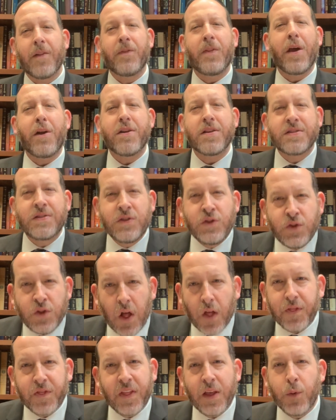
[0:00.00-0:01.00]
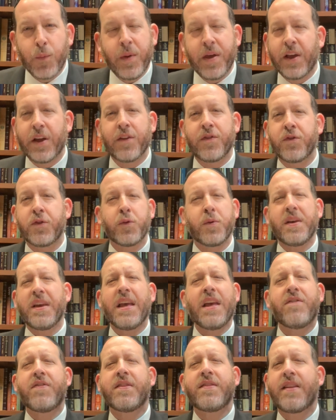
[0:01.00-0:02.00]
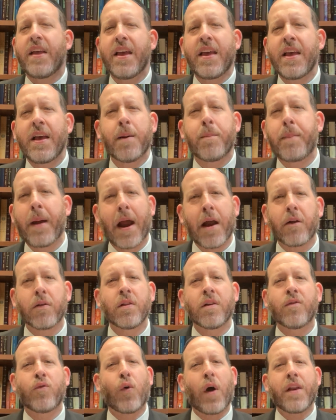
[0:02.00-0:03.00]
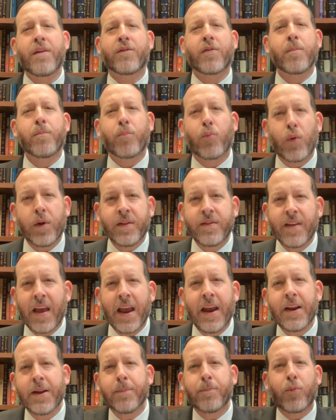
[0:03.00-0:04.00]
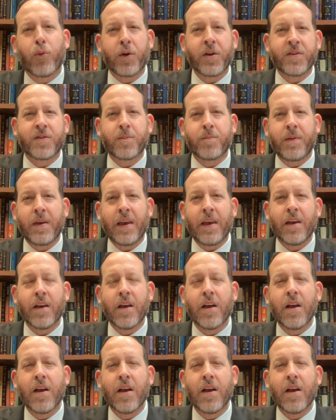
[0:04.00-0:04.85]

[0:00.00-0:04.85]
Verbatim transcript: There is nothing we can do, even taking a barrel of wine from point A to point B.